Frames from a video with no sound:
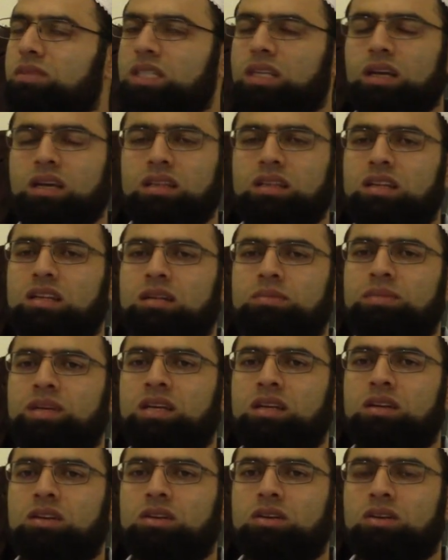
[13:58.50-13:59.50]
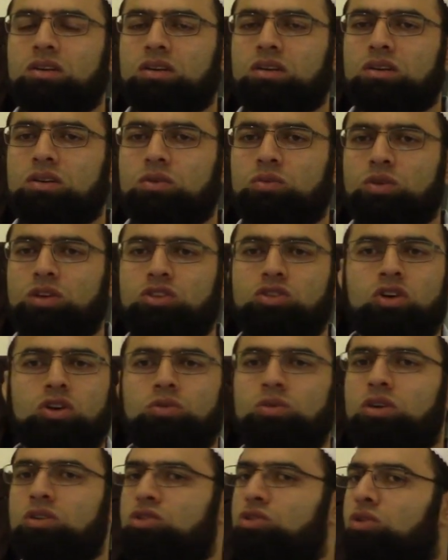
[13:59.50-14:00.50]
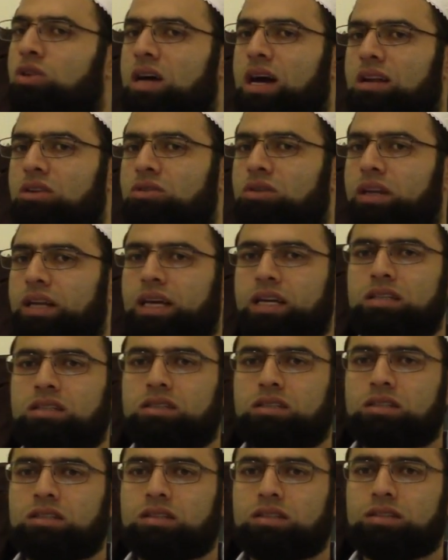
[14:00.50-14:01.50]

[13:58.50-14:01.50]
it doesn't mean we don't want to calculate.